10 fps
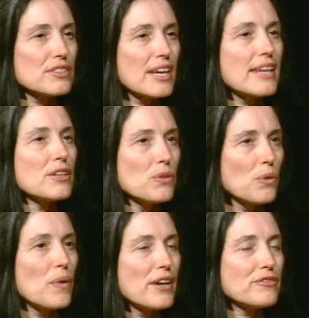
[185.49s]
getting you
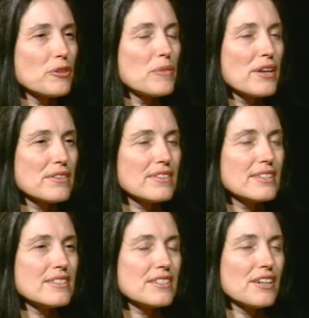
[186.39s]
away from other
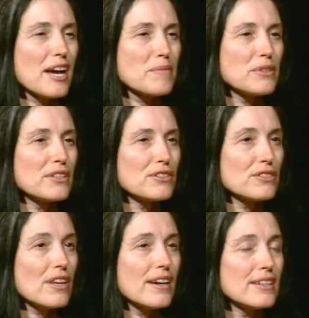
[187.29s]
things that are happening in your
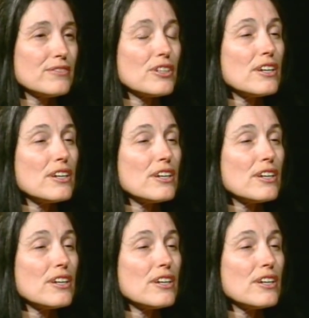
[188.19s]
life,